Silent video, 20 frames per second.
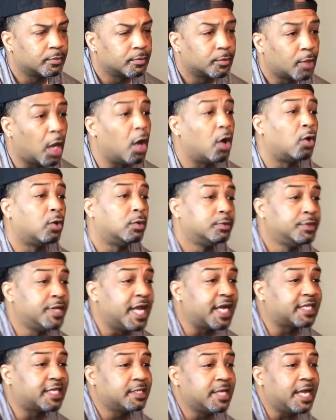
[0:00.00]
Oh,
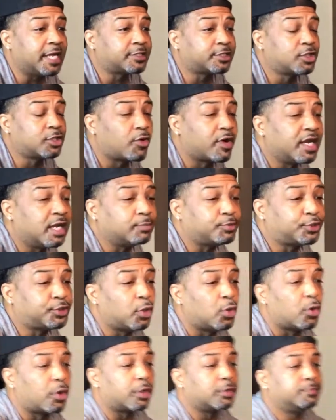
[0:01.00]
next story, and I'm
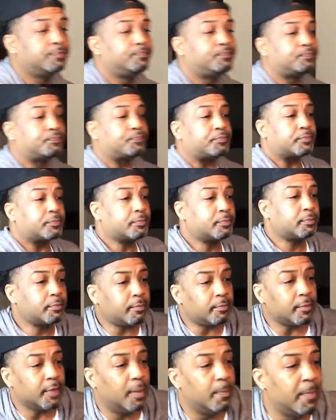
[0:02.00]
sure
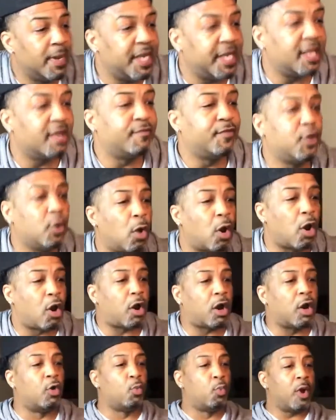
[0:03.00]
many of you
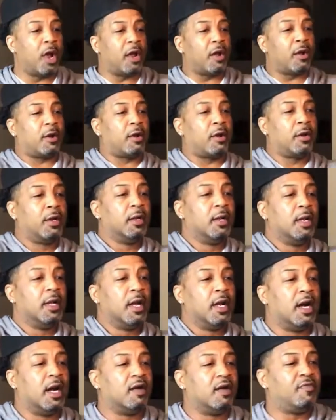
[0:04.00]
are aware
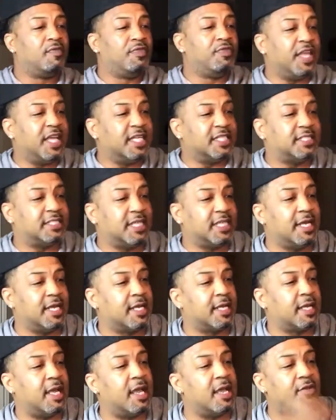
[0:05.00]
of this. And
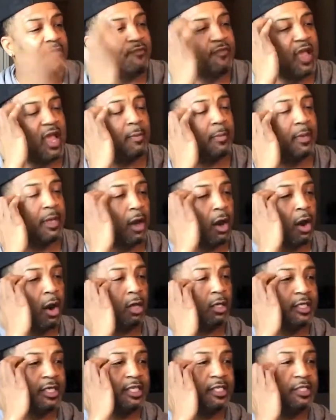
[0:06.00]
again, family,
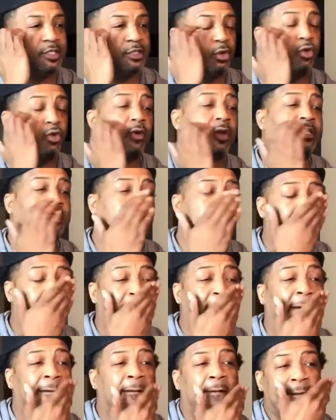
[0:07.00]
all of these stories
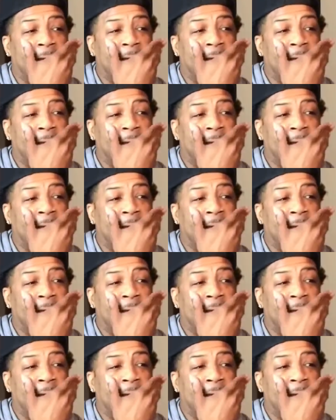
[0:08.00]
about